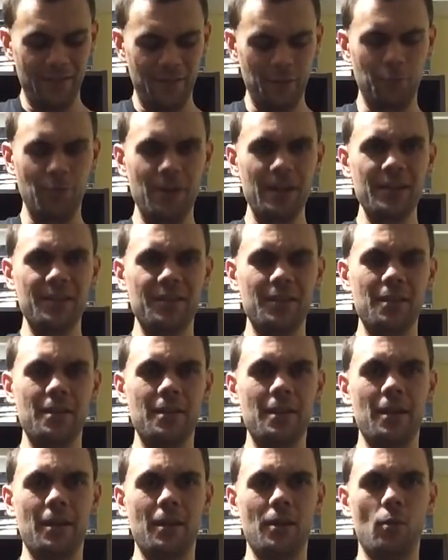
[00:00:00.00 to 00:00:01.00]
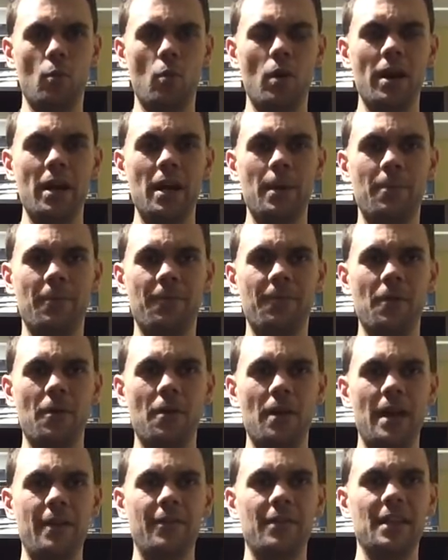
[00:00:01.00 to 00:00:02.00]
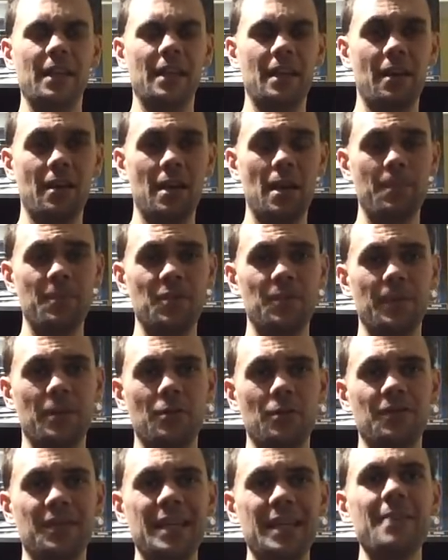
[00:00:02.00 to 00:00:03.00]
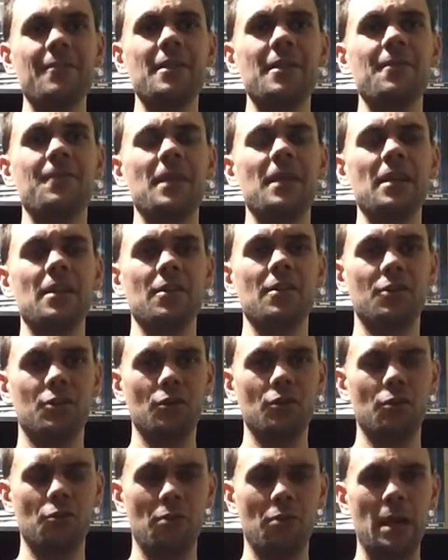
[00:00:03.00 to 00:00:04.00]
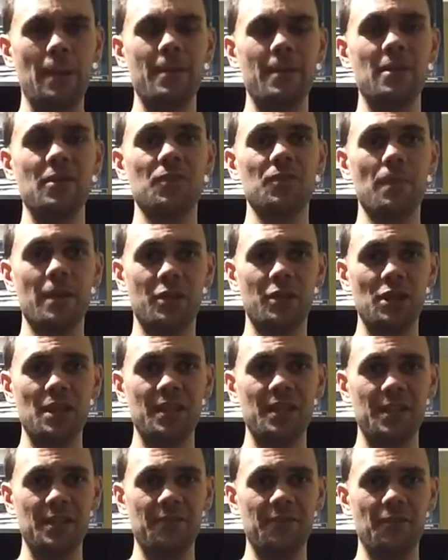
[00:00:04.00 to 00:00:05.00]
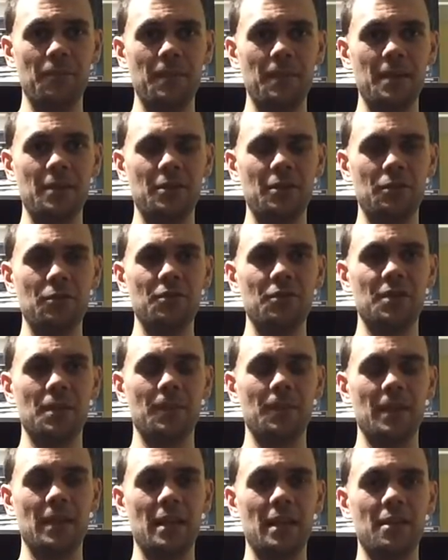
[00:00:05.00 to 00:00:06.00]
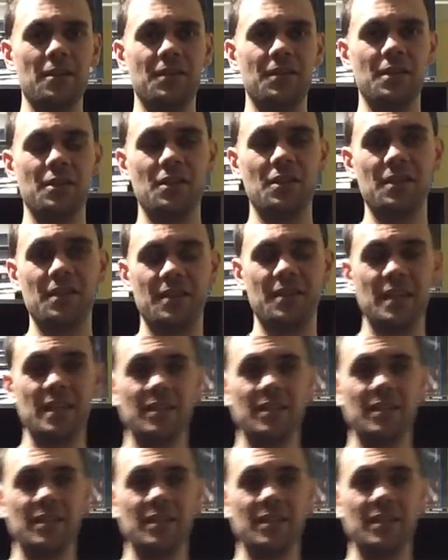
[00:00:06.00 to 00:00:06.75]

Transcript: reason why I prefer having the gun up is because even if they should grab it, it's much easier for me to do something here, such as it's